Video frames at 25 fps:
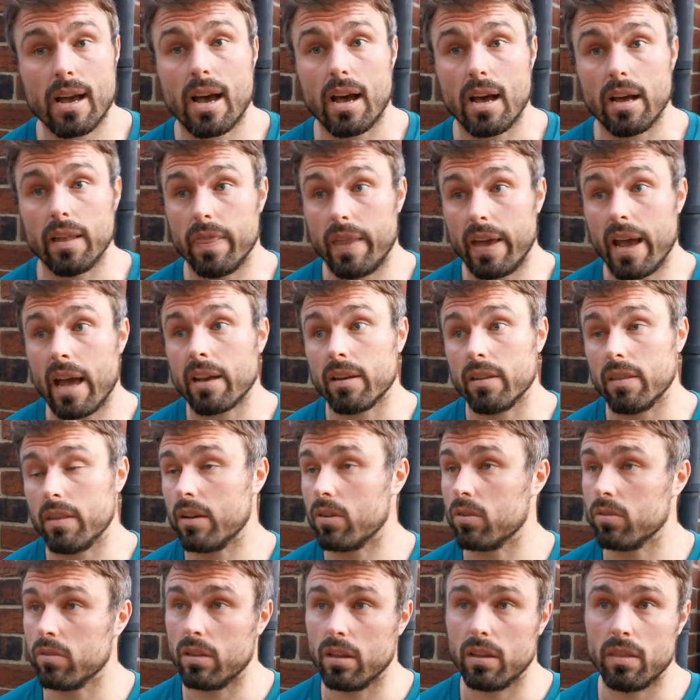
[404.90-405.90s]
And they haven't.
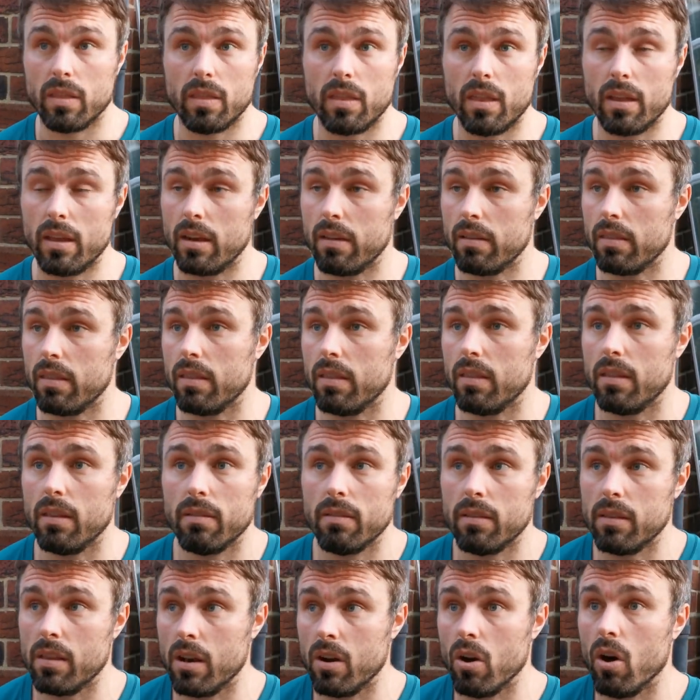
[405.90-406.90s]

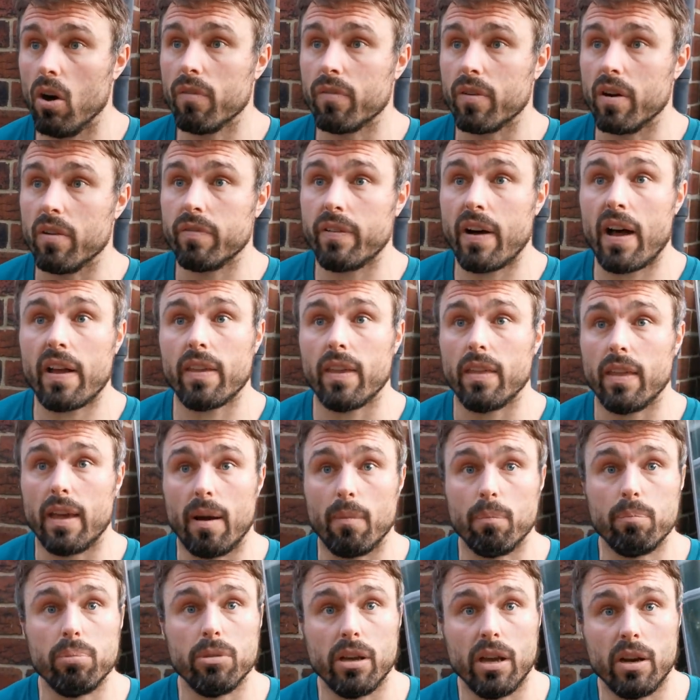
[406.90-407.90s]
They know for a fact that they
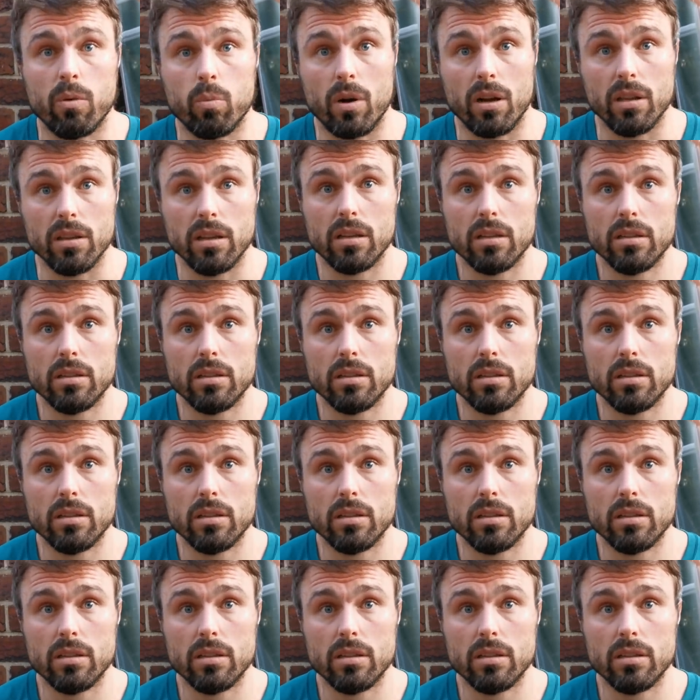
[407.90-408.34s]
haven't played well.